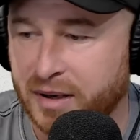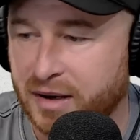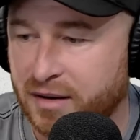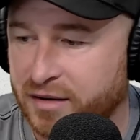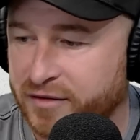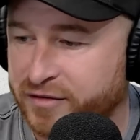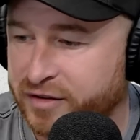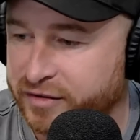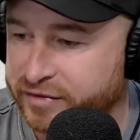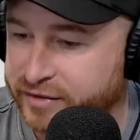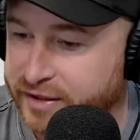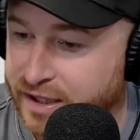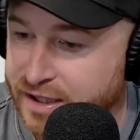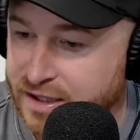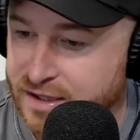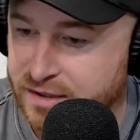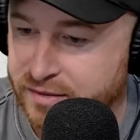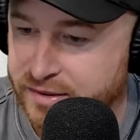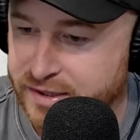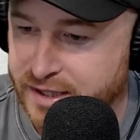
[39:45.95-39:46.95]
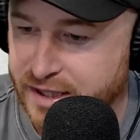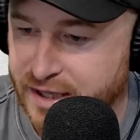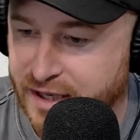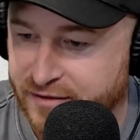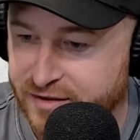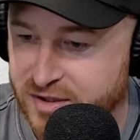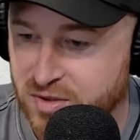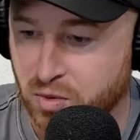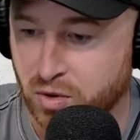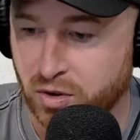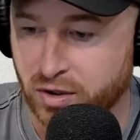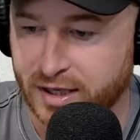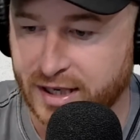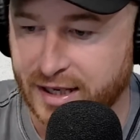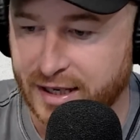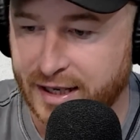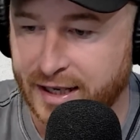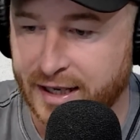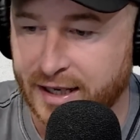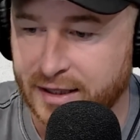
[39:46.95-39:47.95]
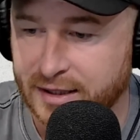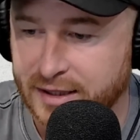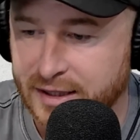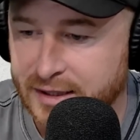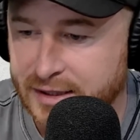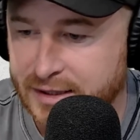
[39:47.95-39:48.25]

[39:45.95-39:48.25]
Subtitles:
Barrier 15, so it's going to have its work cut out.